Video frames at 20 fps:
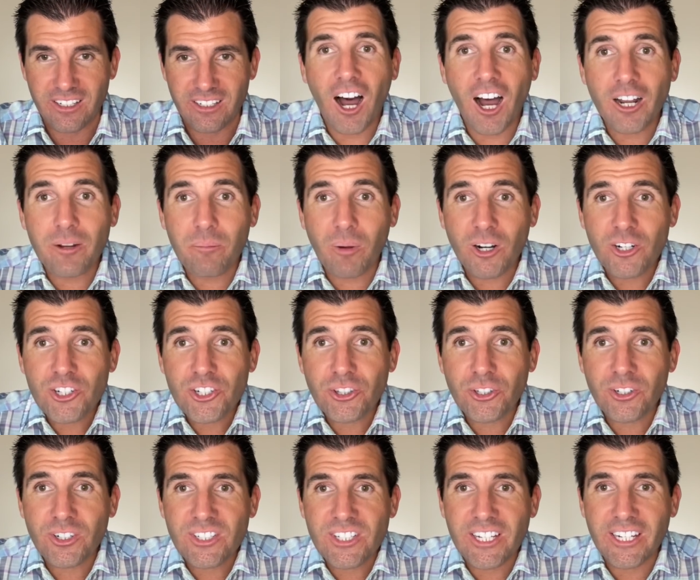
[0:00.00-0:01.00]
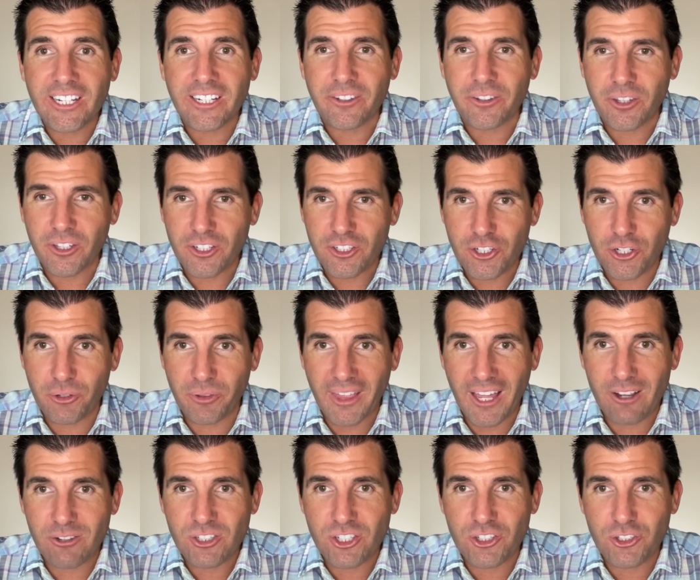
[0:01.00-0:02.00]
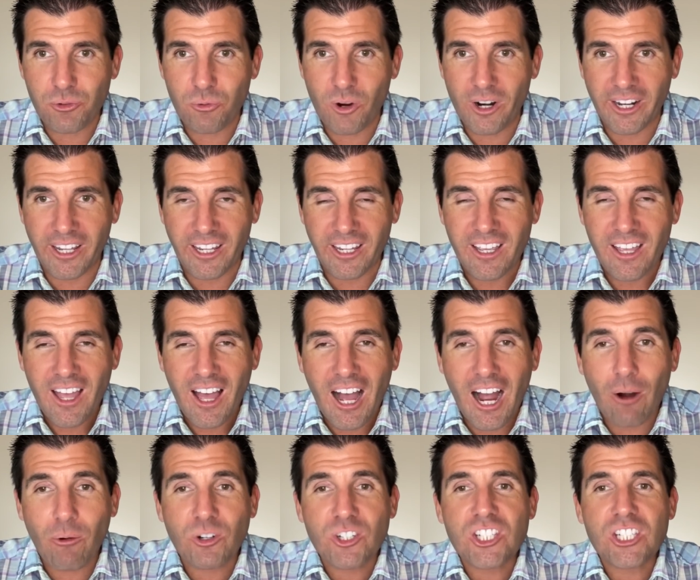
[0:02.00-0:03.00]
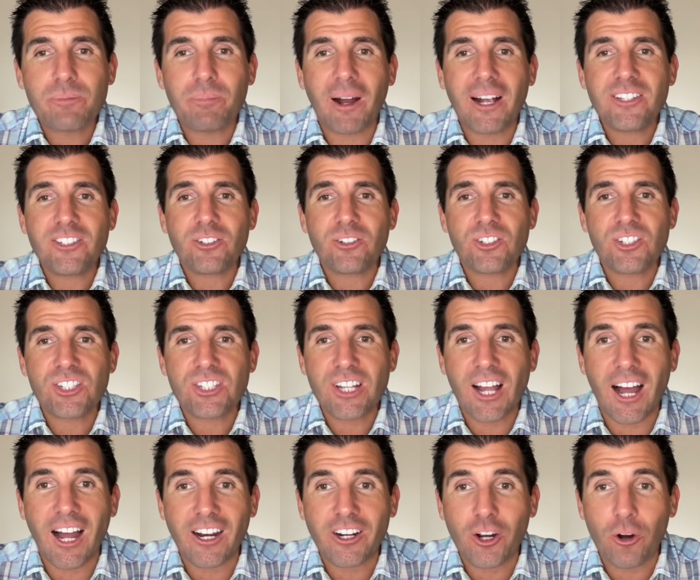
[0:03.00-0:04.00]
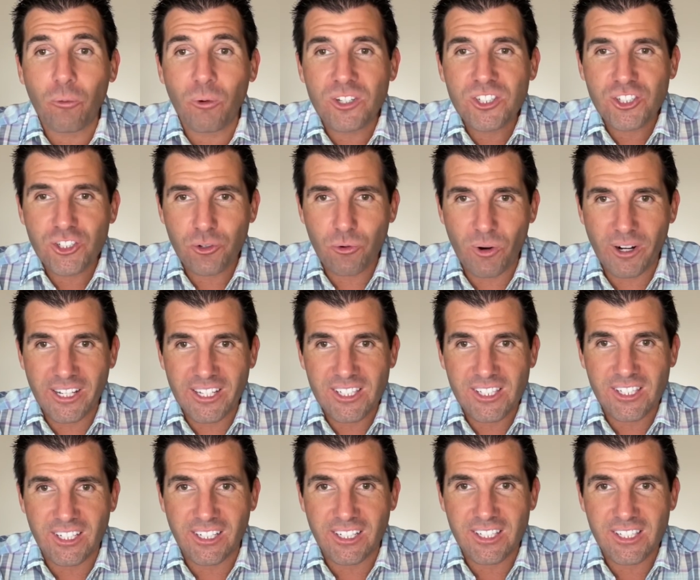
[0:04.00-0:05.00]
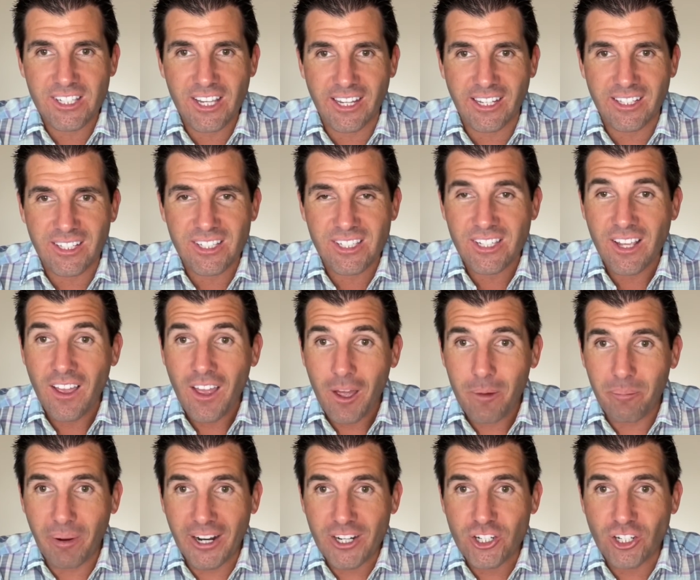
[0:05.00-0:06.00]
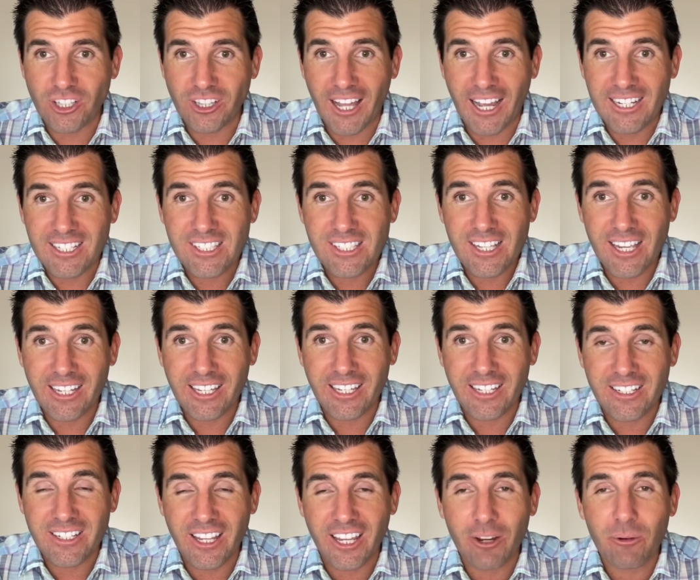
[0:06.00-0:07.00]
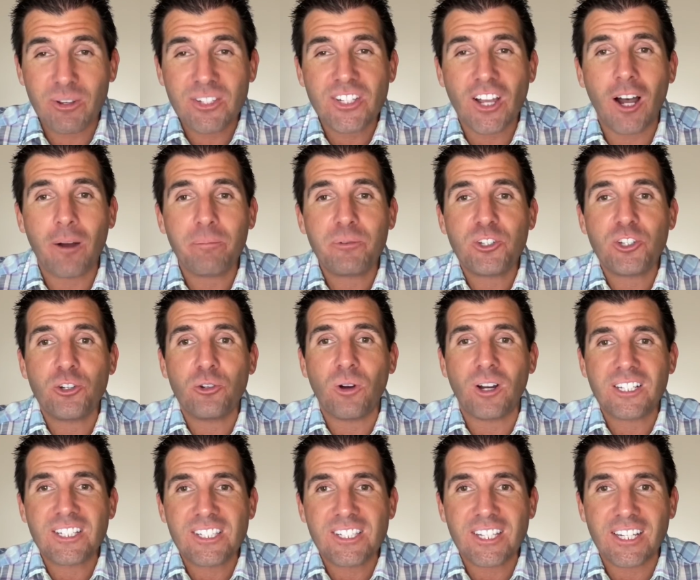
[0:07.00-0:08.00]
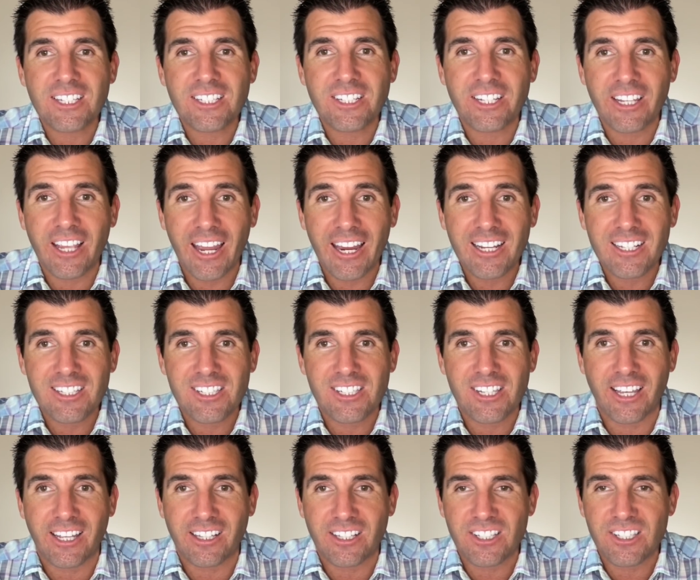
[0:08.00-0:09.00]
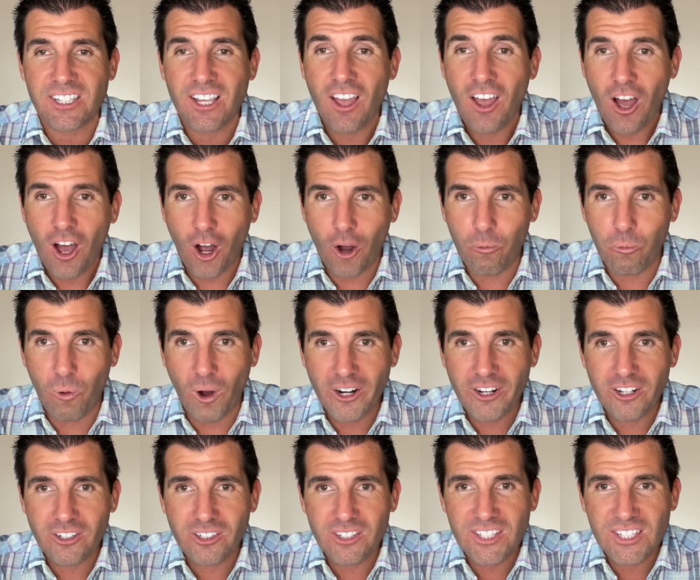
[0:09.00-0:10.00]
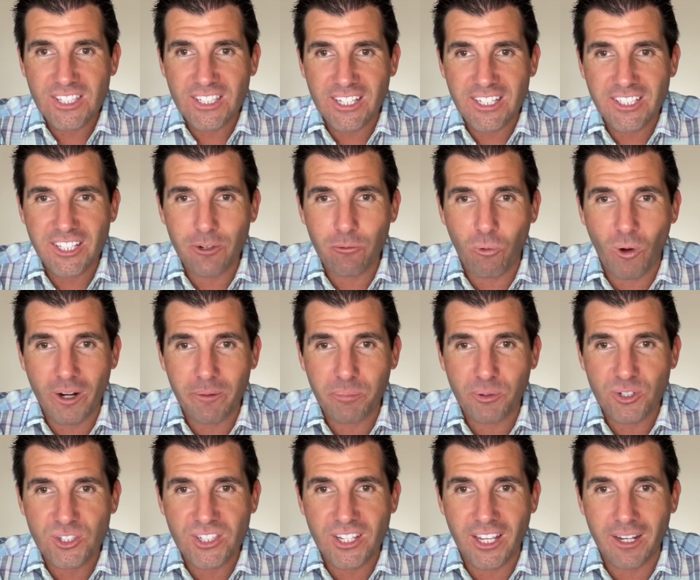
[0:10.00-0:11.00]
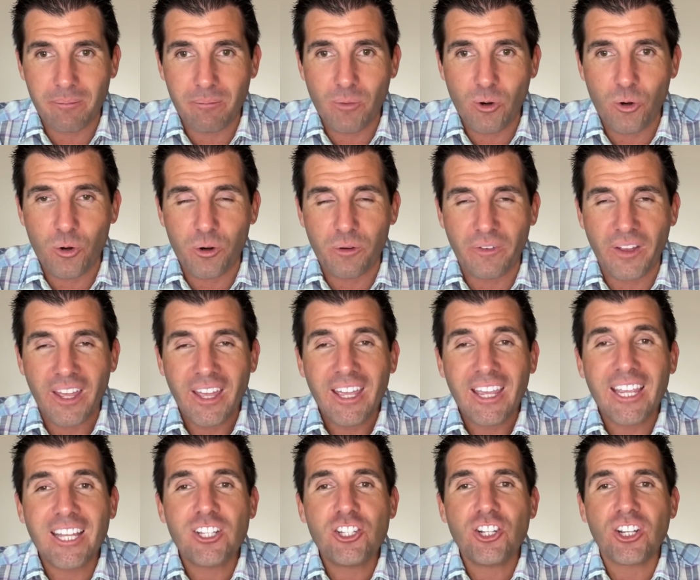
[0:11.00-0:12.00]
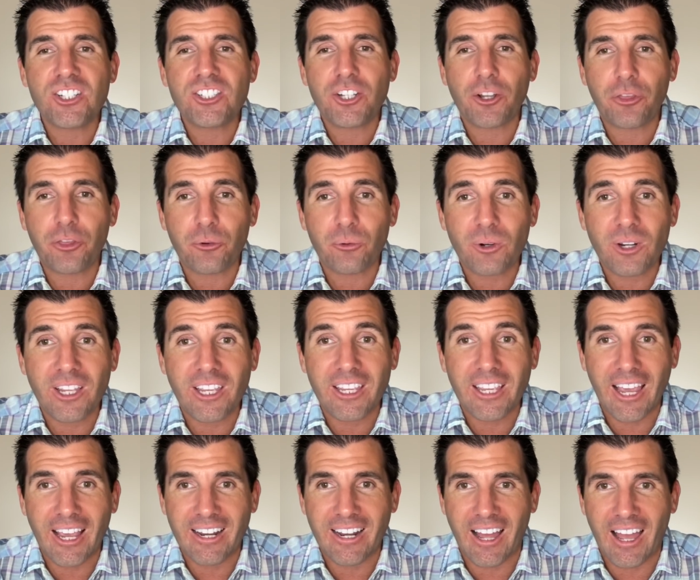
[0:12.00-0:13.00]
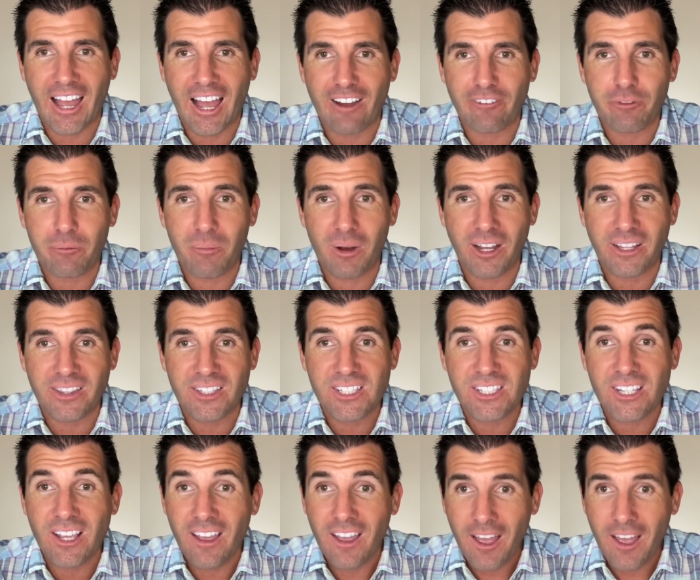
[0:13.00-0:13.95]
On March 13th, 2020, our sponsor stock was 26 cents. By July 2nd, it was up to 68 cents, a 161% move in just three and a half months.